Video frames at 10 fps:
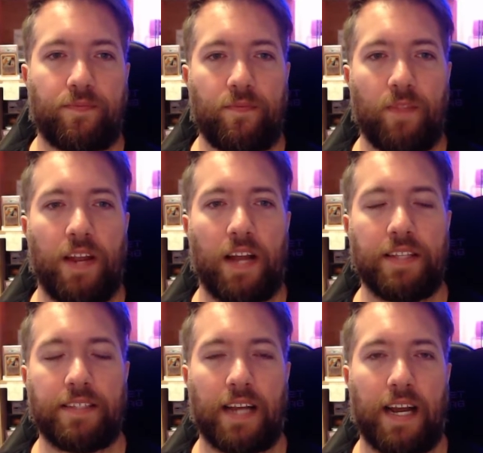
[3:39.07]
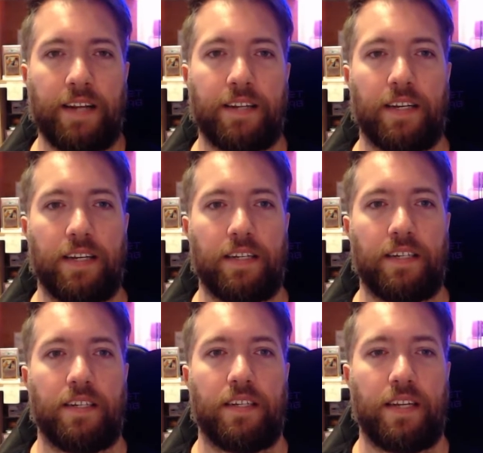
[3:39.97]
Now this card
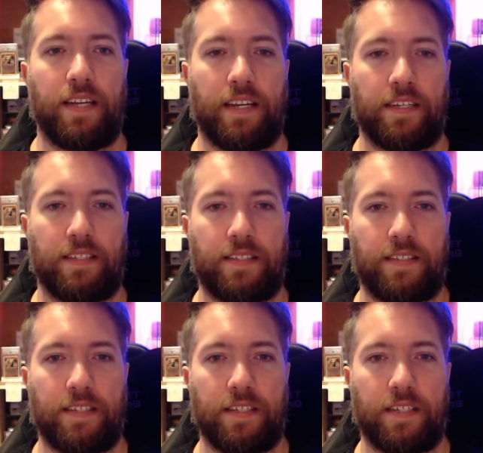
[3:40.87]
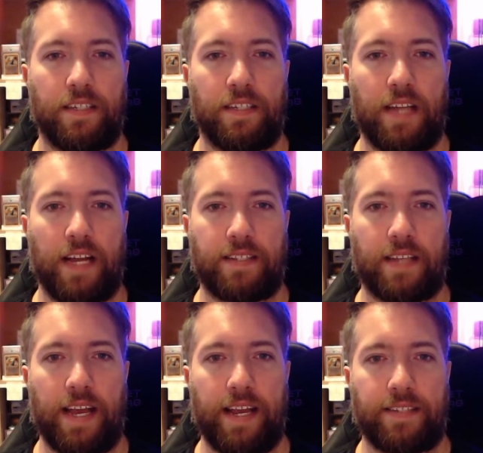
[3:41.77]
has
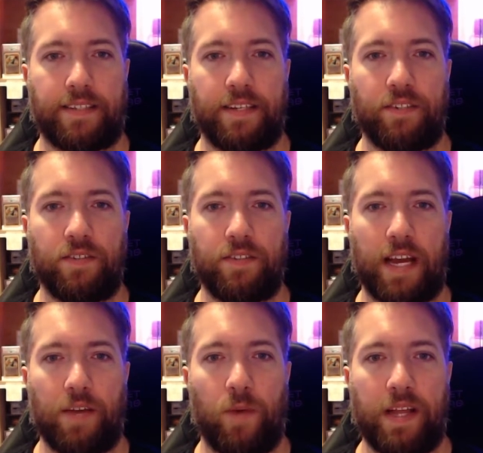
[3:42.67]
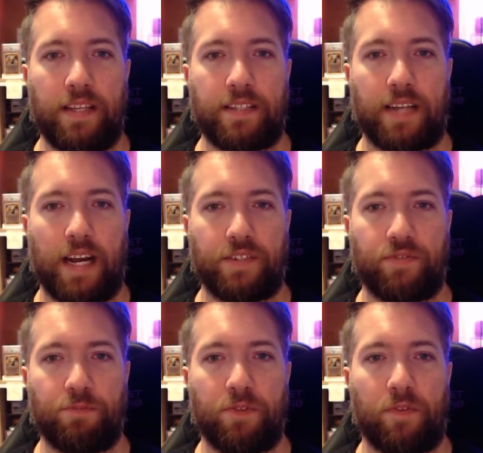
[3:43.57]
a skill that when this card is
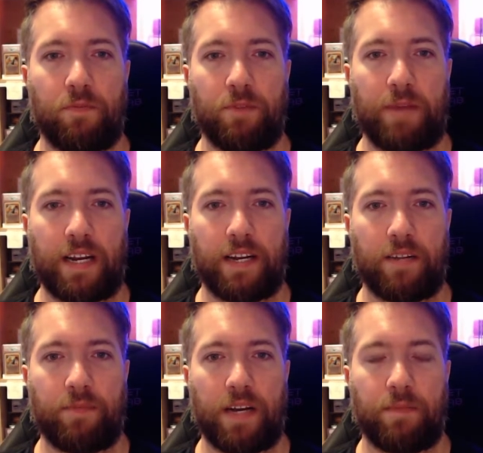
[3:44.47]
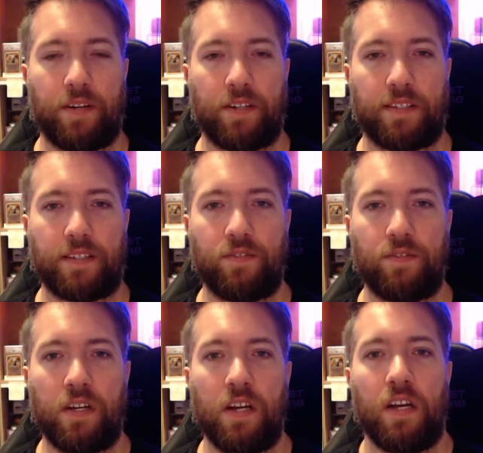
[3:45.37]
removed from your battle area by opponent's
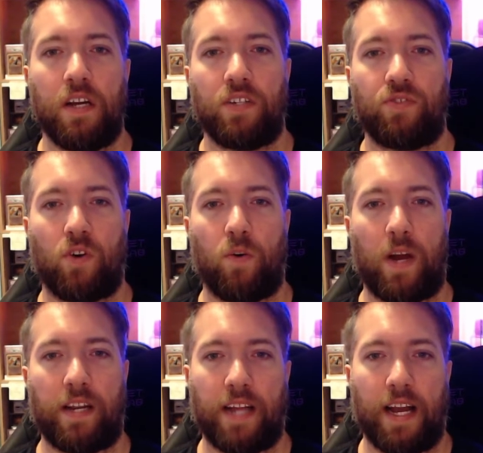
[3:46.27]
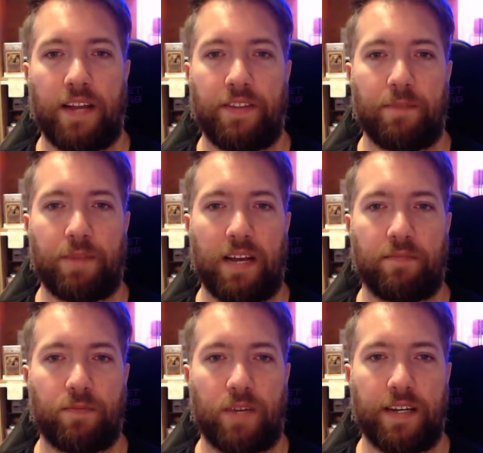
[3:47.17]
skill, draw 1 card, then play up
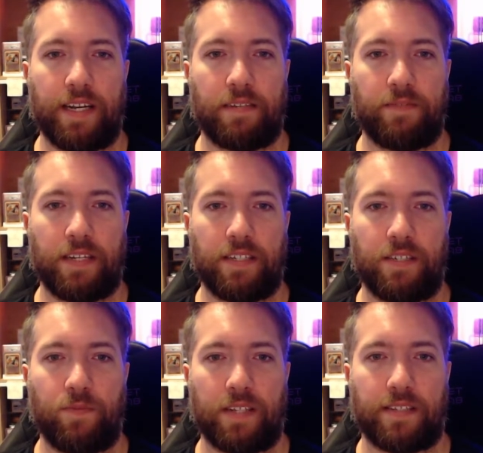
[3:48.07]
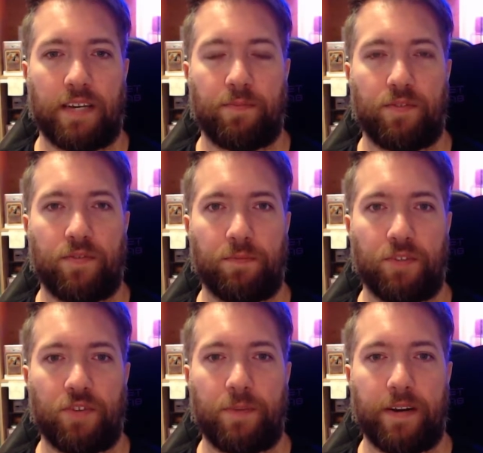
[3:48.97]
to 1 negative energy 1-star ball from your
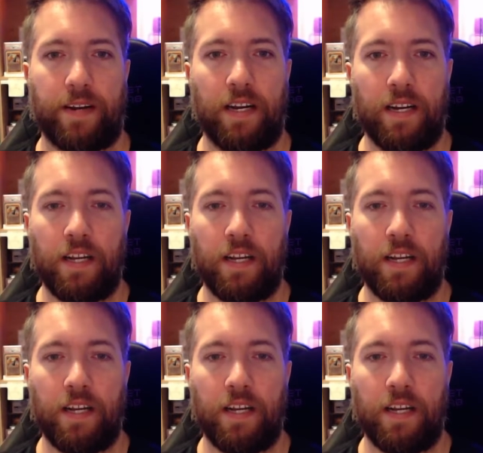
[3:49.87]
drop area.